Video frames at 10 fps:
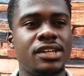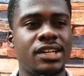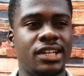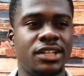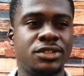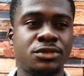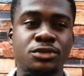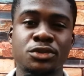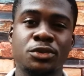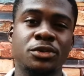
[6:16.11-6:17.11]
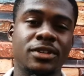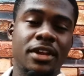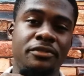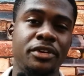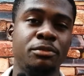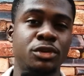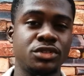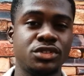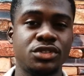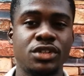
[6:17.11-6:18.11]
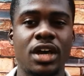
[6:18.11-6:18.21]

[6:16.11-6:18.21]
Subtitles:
a little token every month,